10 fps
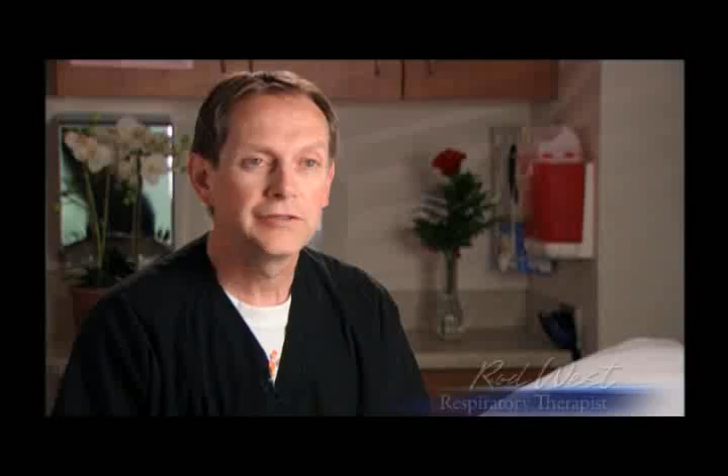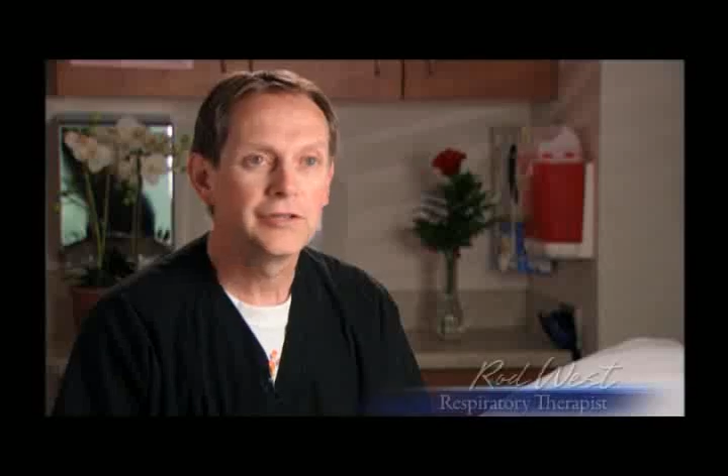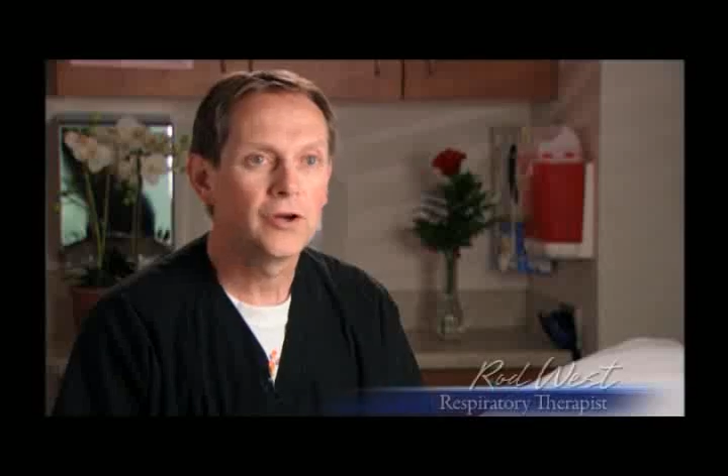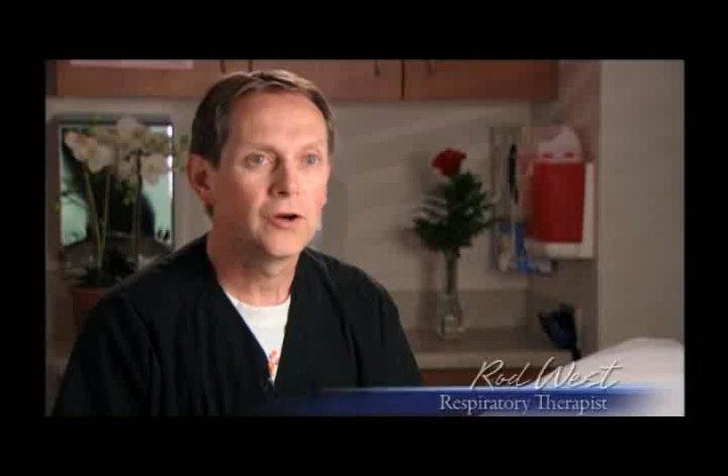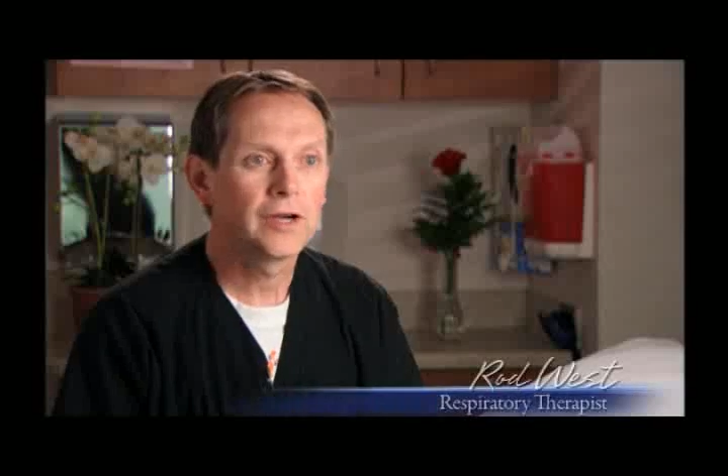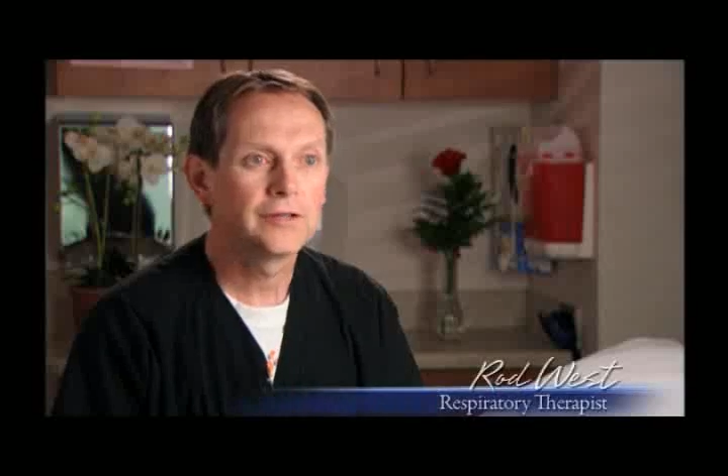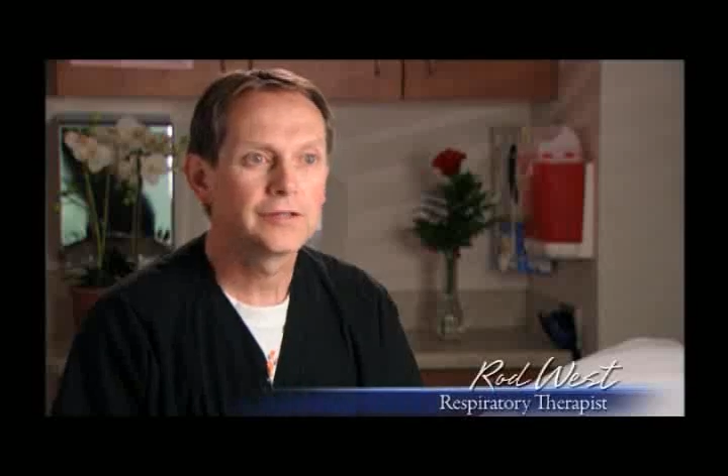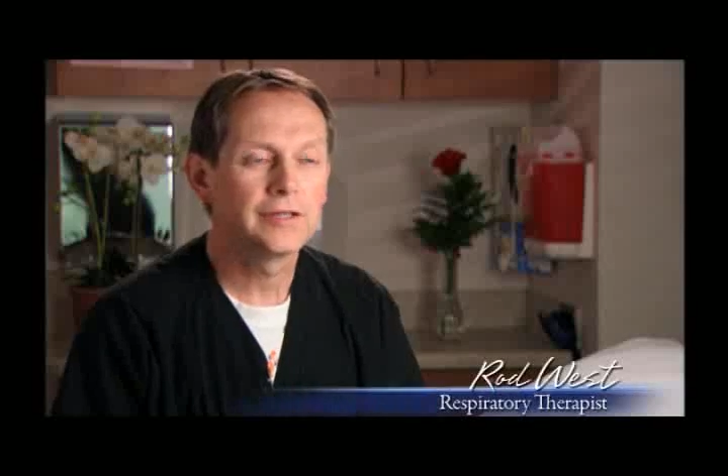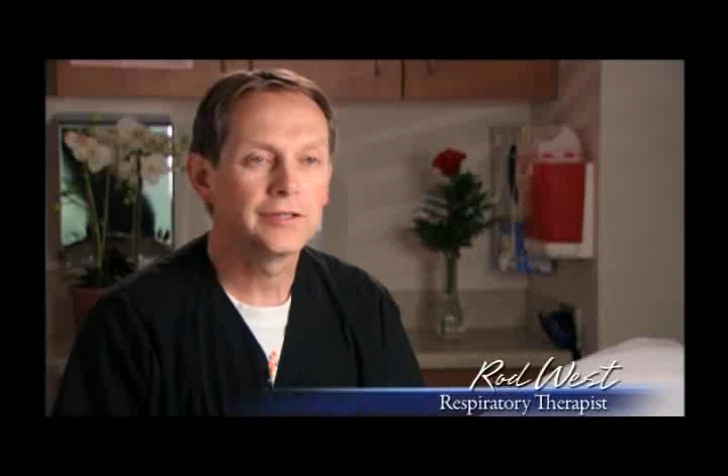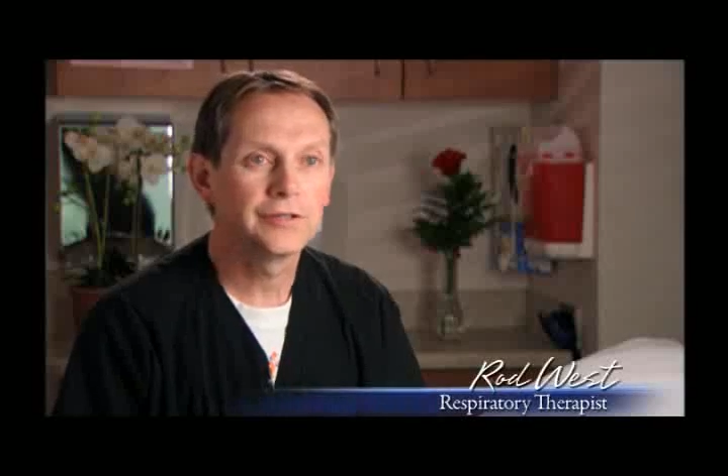see all kinds
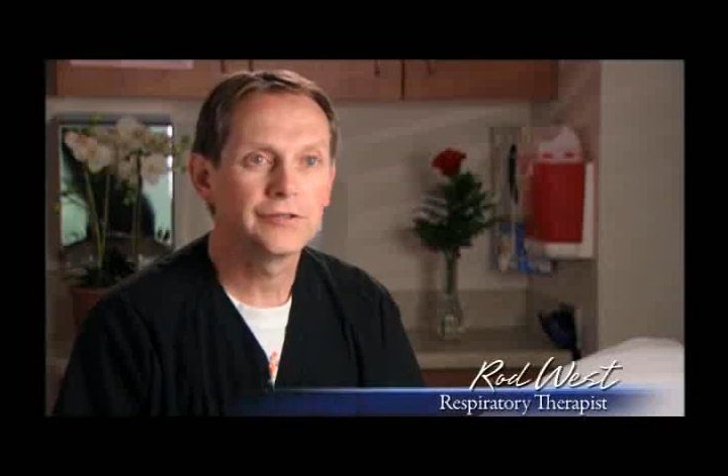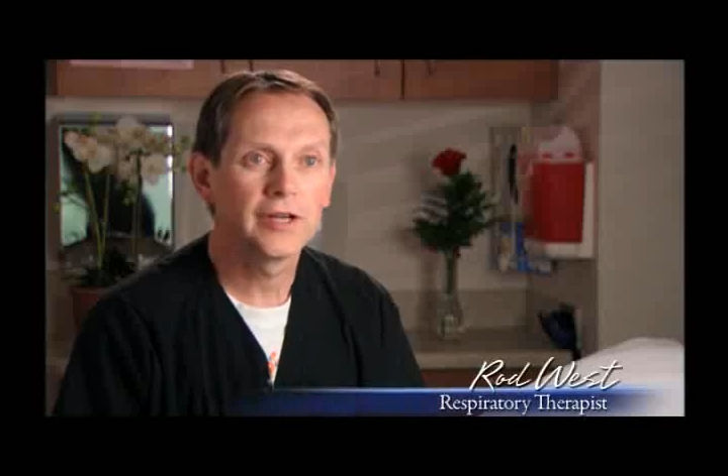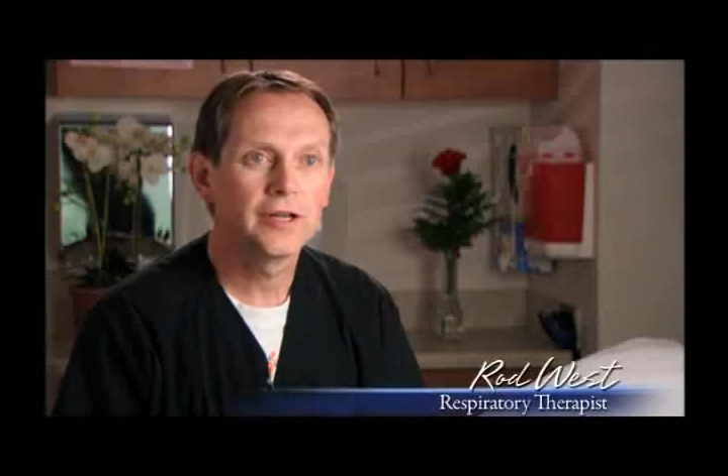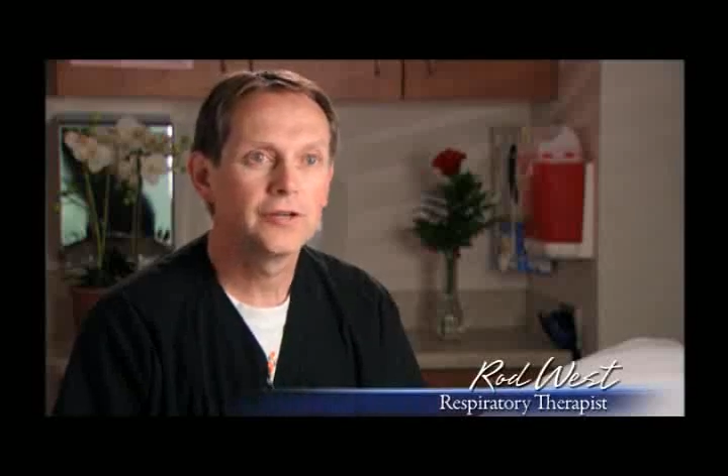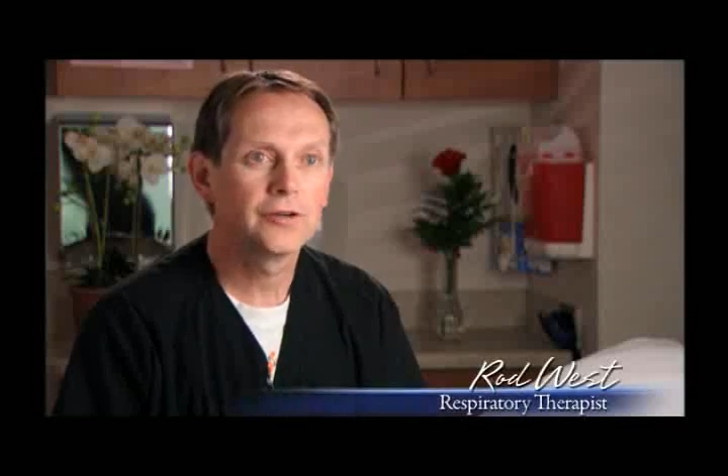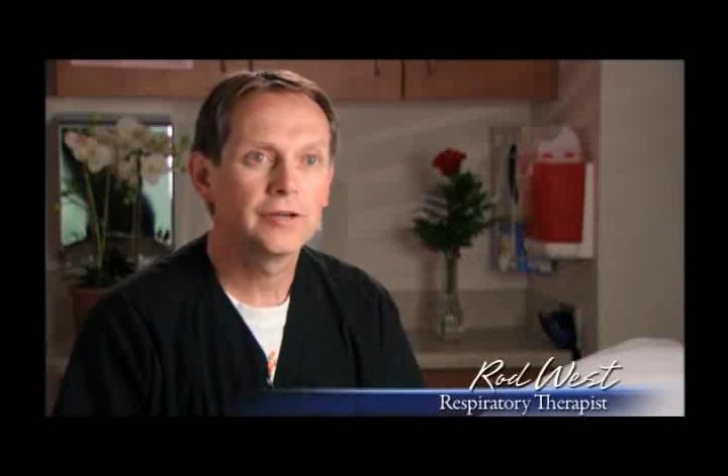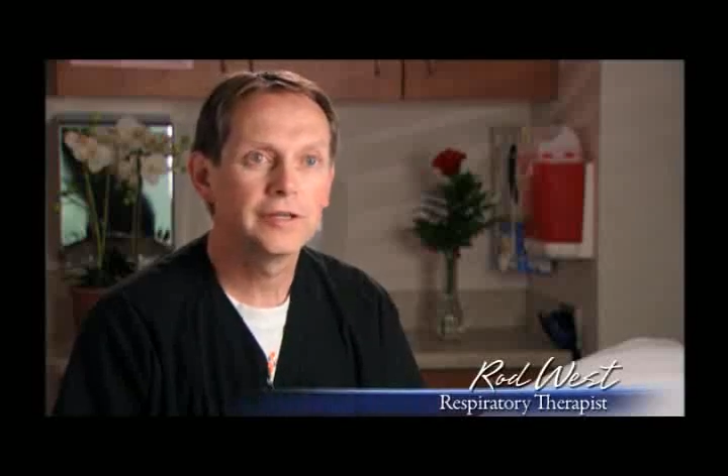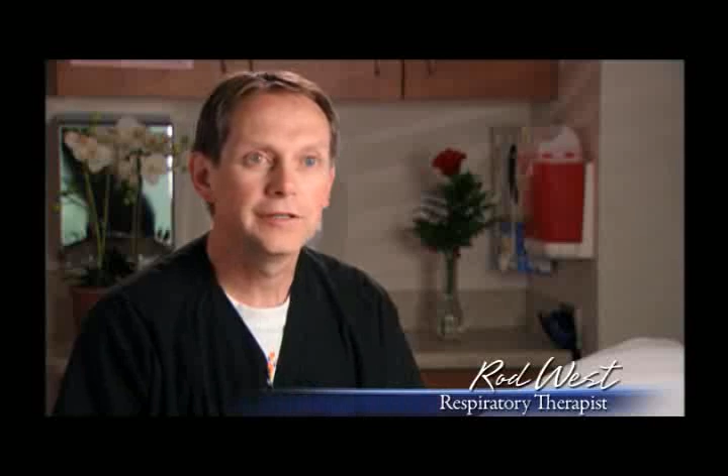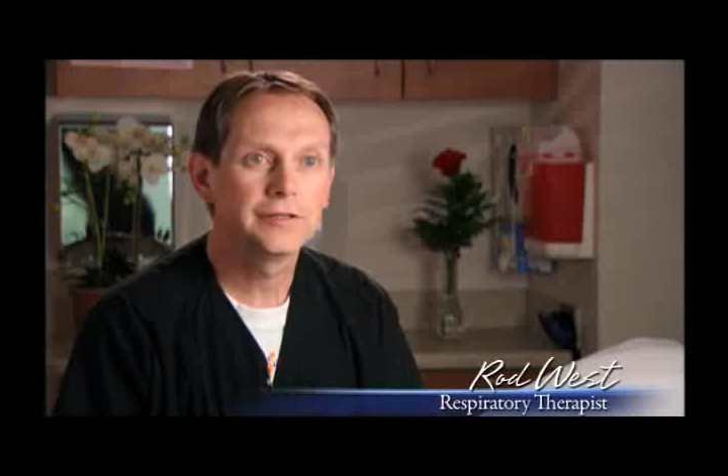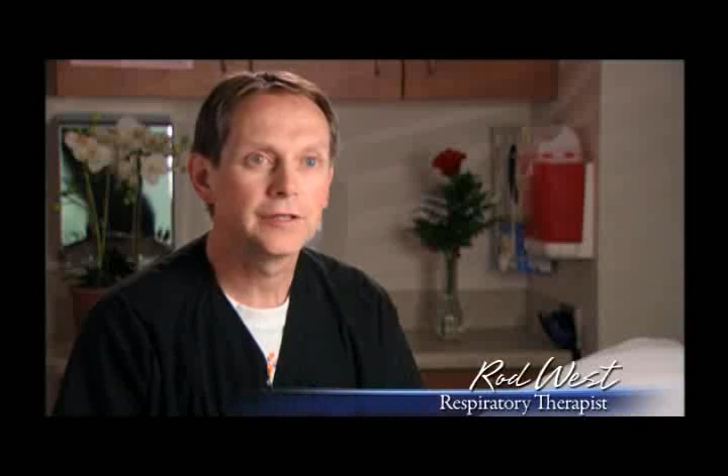of conditions head
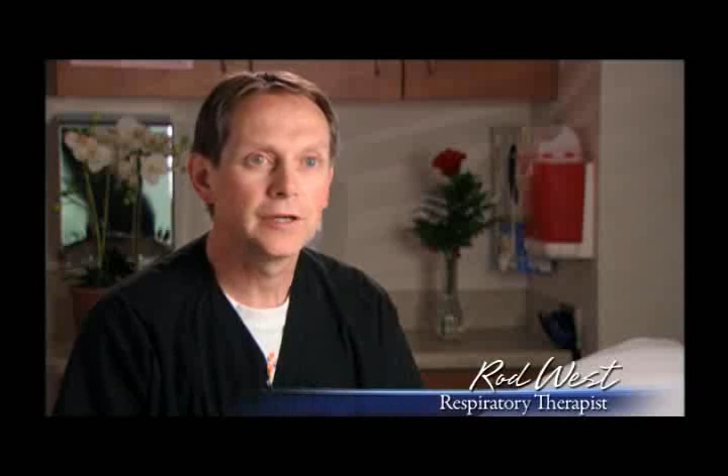injuries,